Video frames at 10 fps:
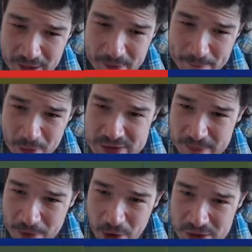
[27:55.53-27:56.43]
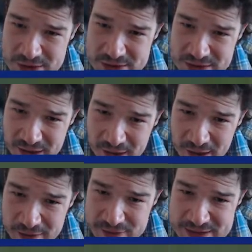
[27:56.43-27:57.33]
Box to box.
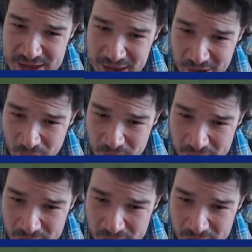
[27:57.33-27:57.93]
Over to Low.